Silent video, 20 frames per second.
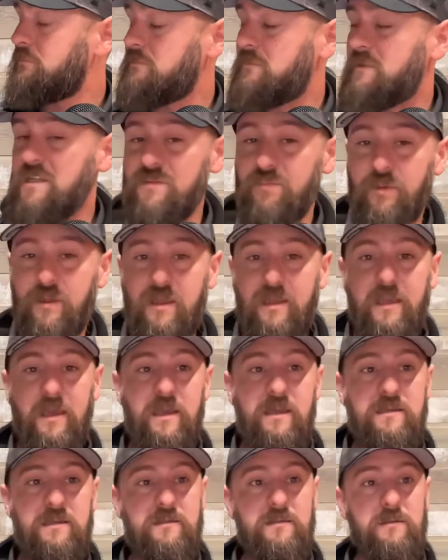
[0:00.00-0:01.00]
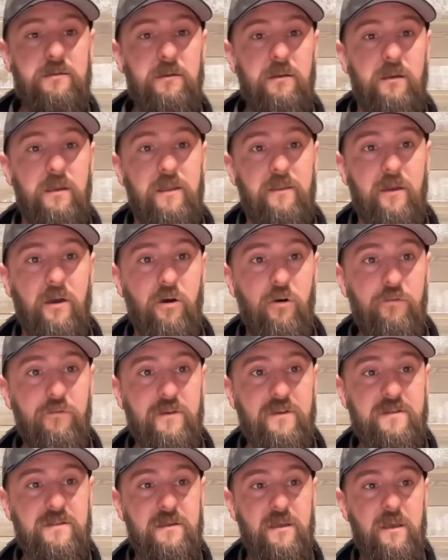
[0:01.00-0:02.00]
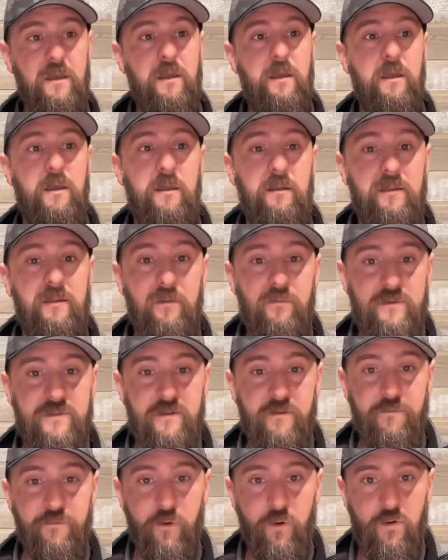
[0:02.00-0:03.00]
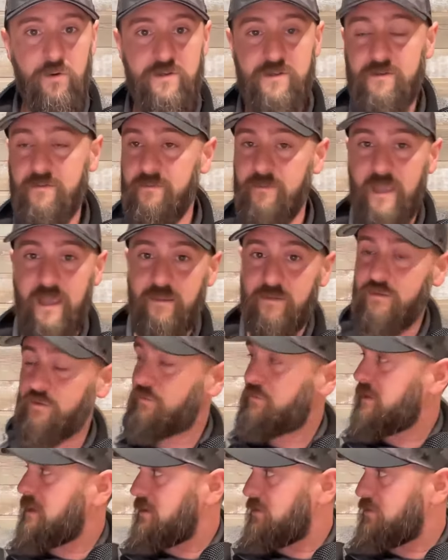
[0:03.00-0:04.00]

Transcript: display case in the office that was the first that's that